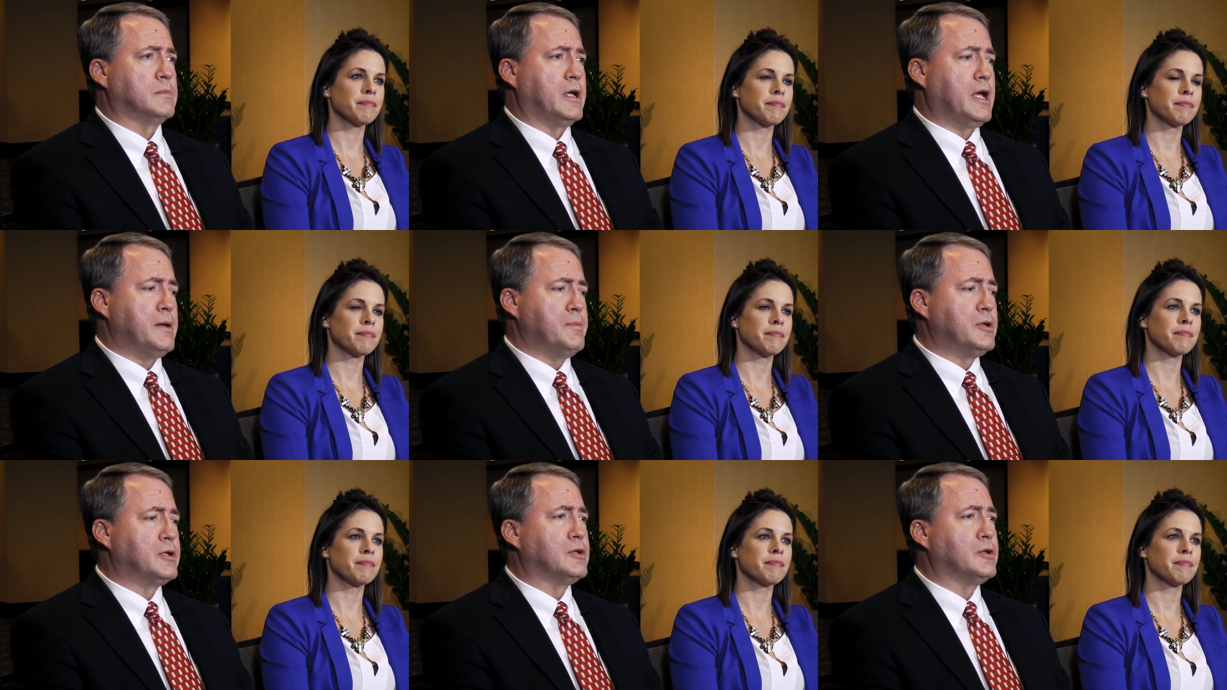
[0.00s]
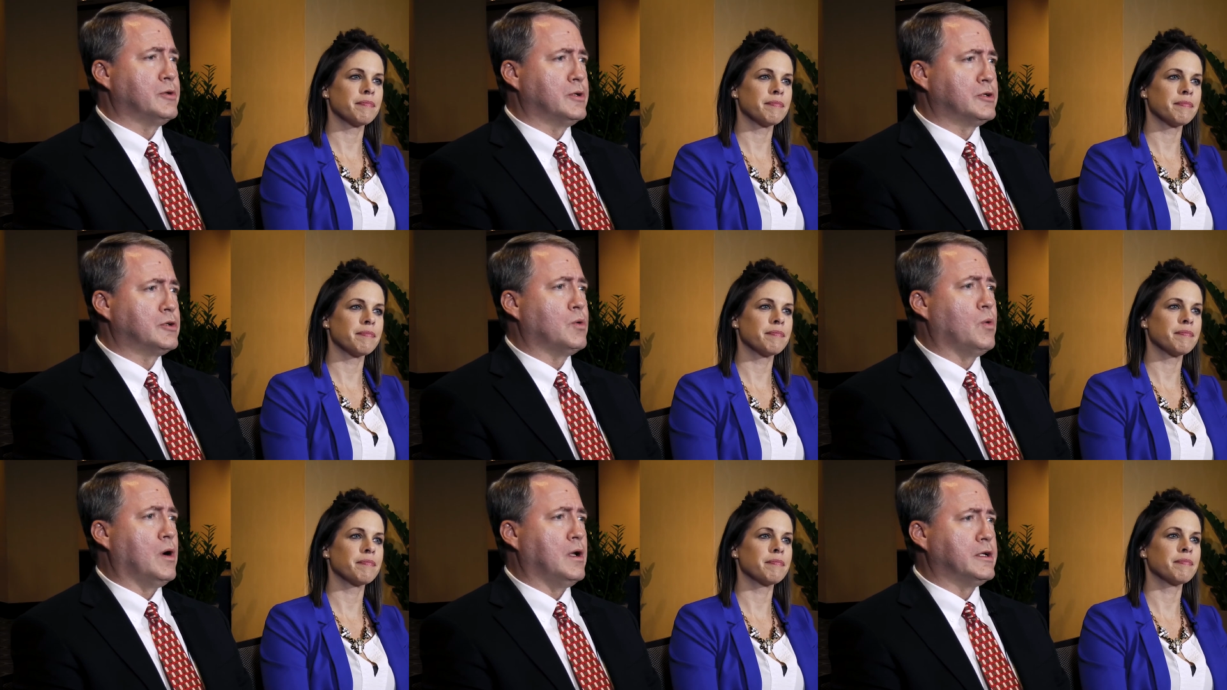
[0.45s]
Speaker 1: CAEP
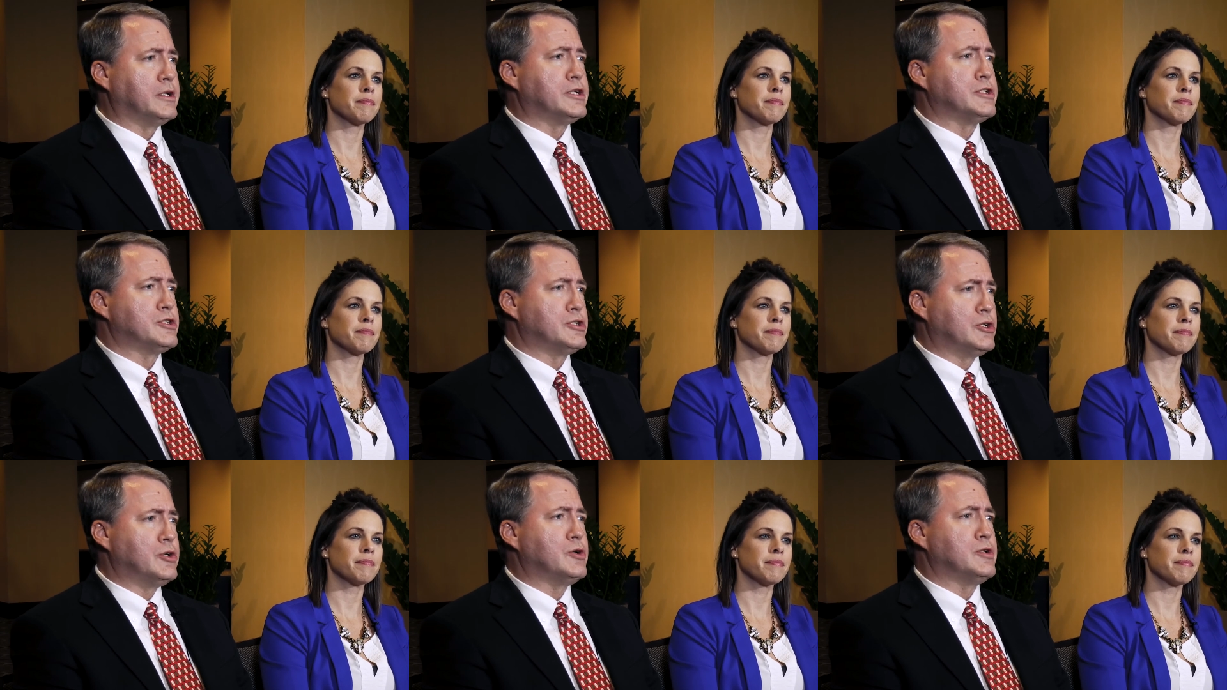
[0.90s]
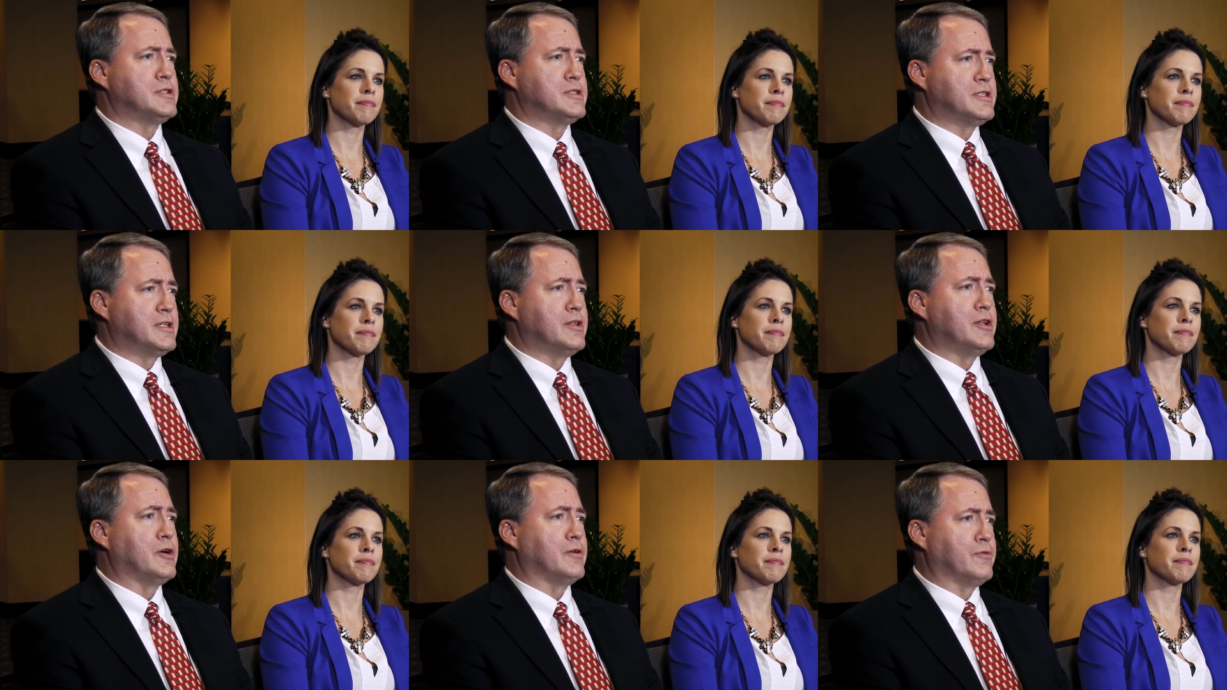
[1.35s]
included quality
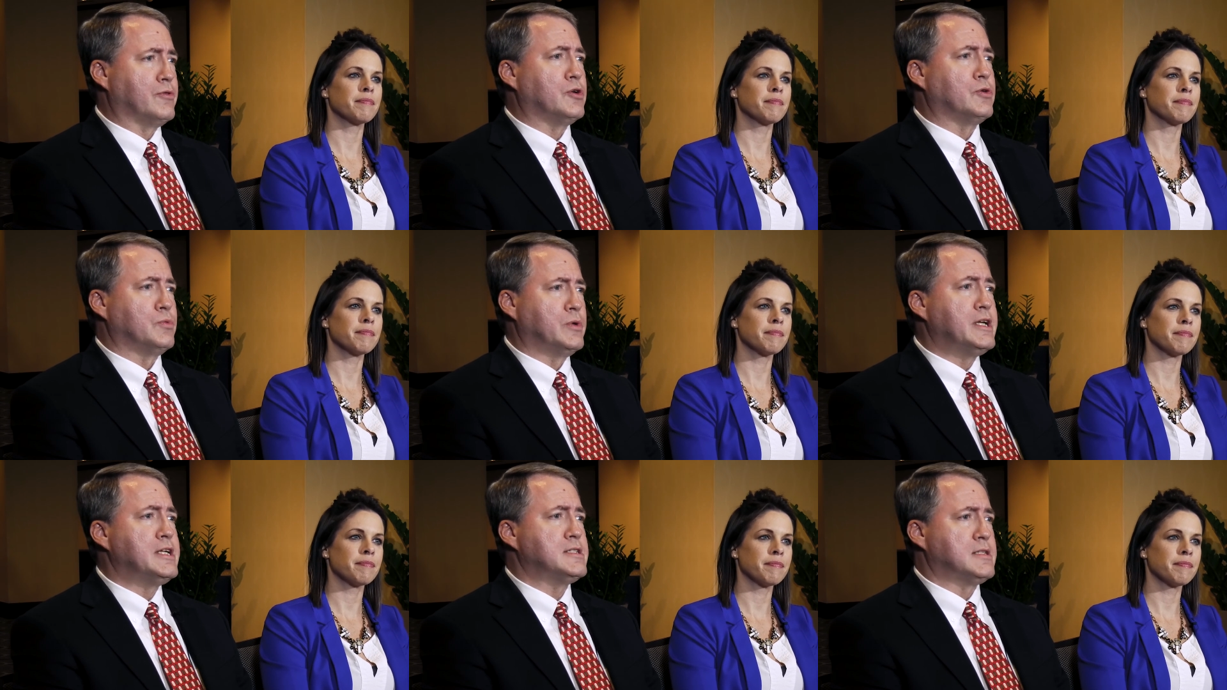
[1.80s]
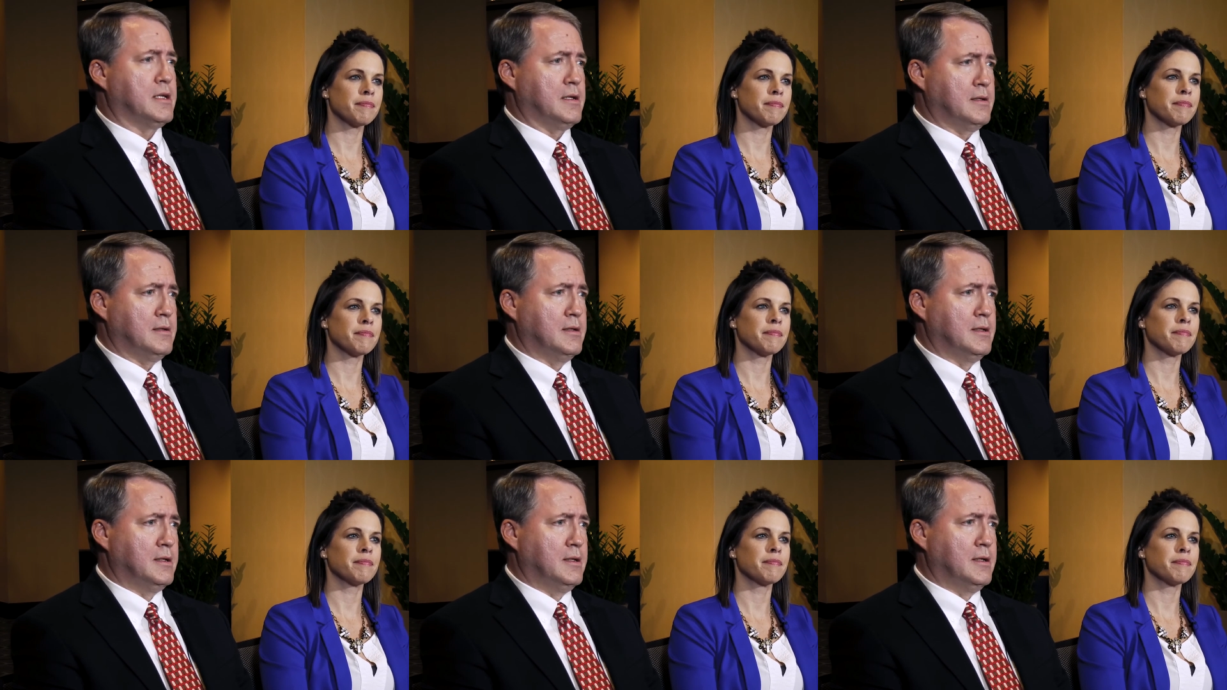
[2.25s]
assurance in there for a
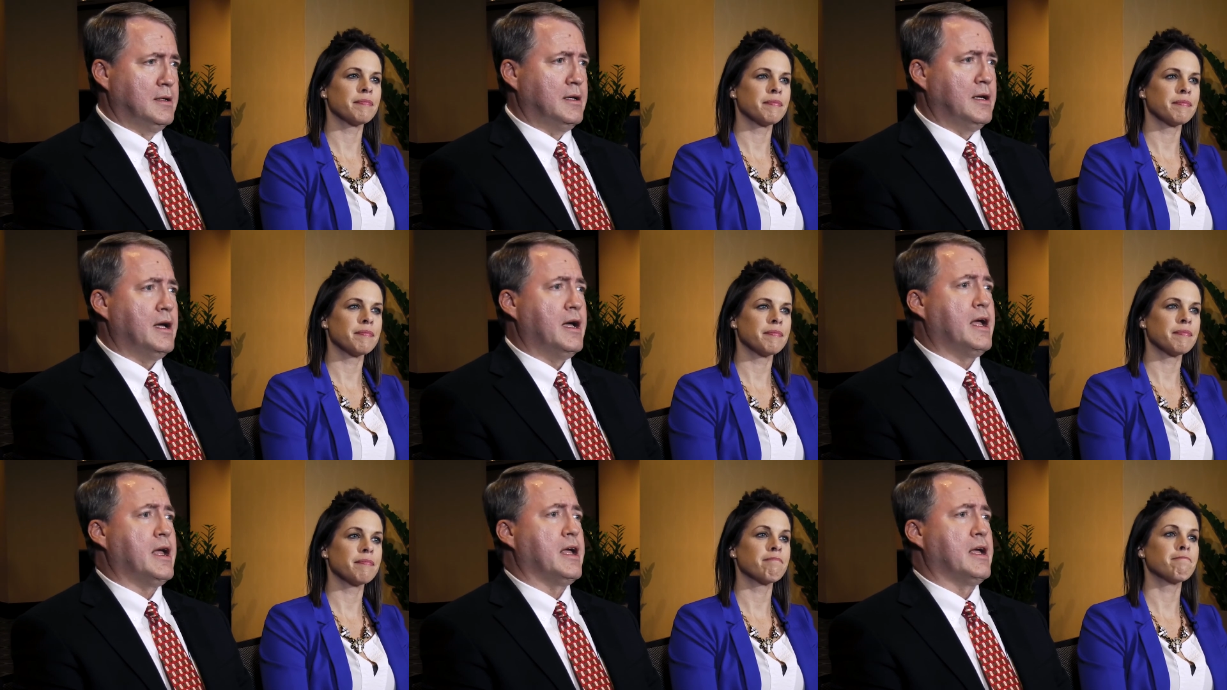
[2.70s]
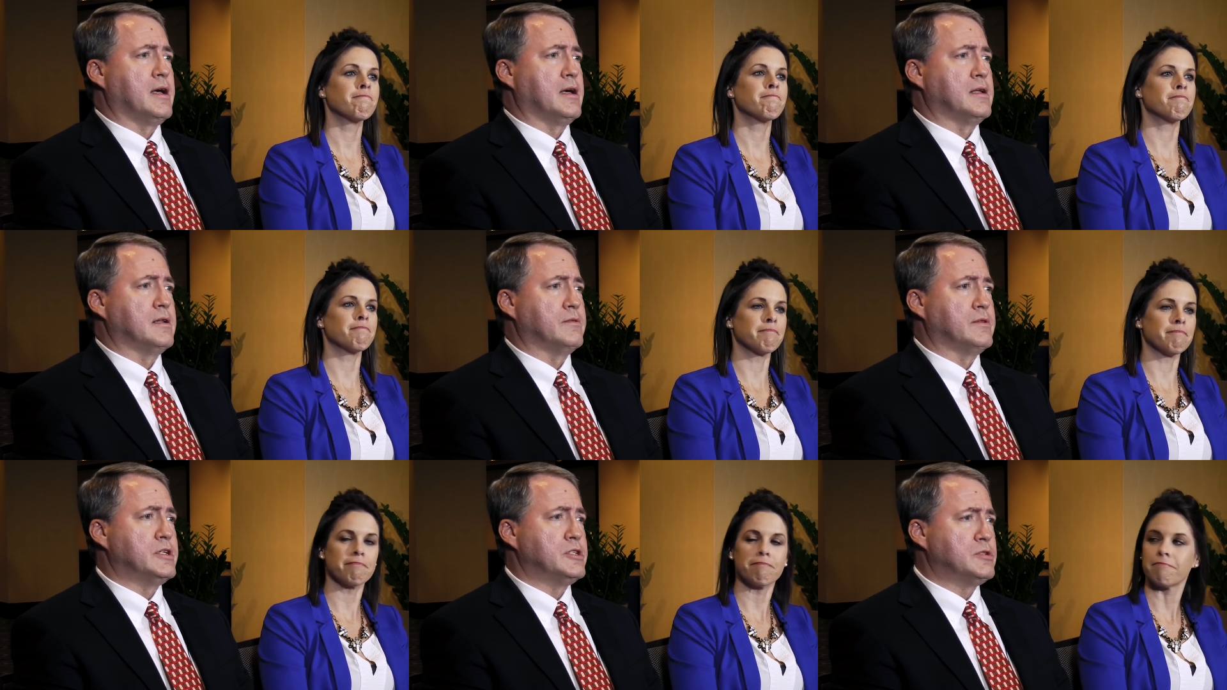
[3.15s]
reason.
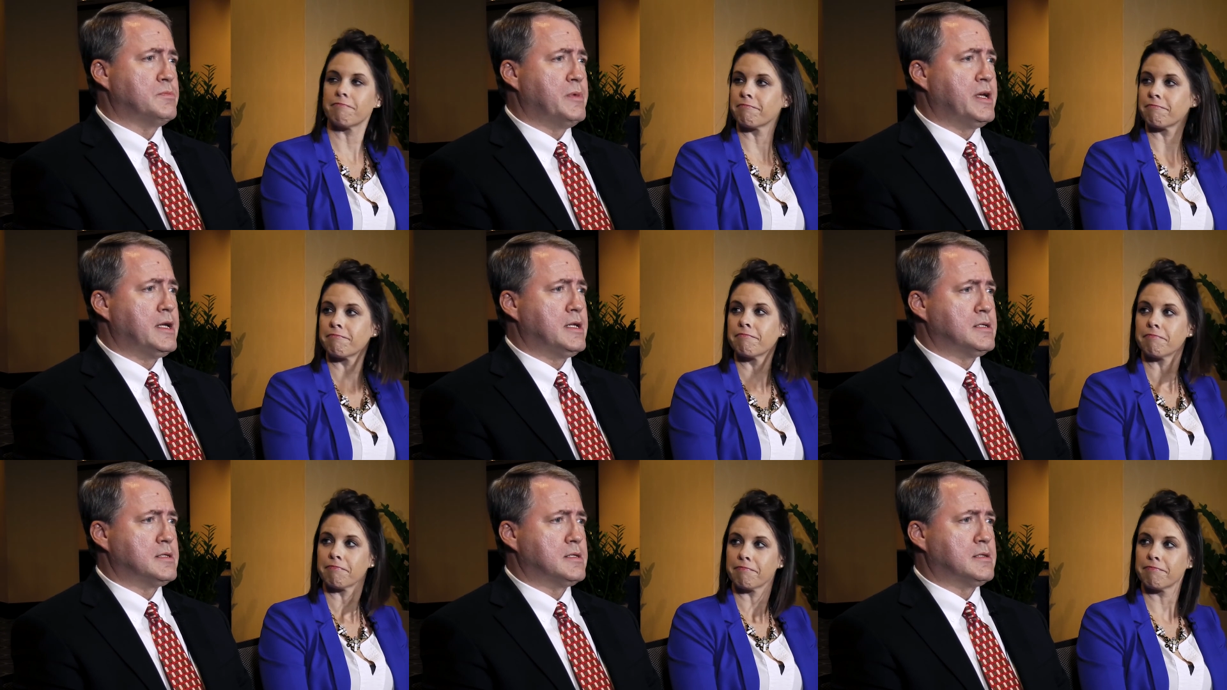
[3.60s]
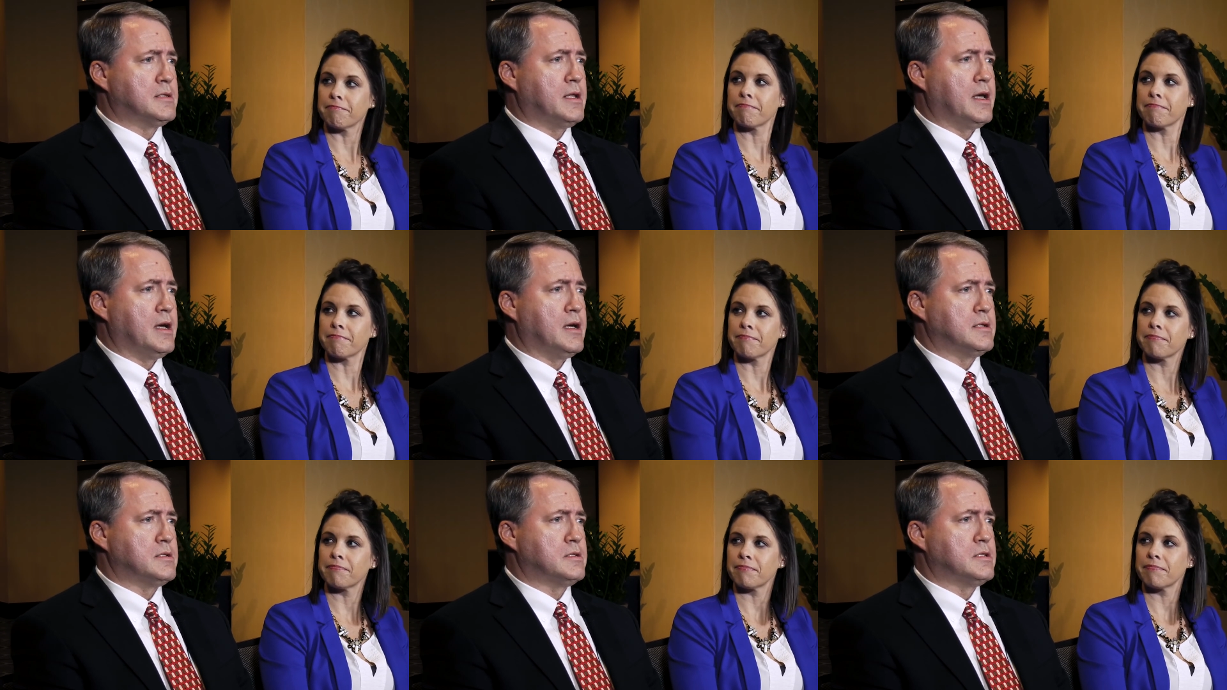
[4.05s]
And this means
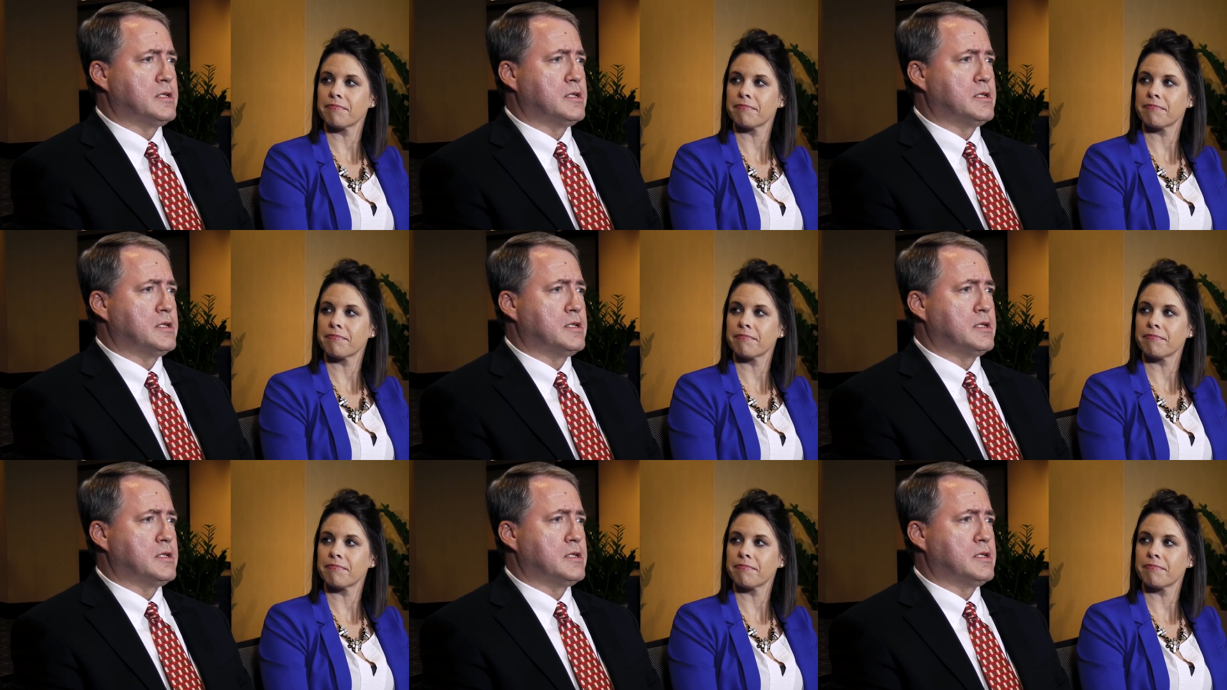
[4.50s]
that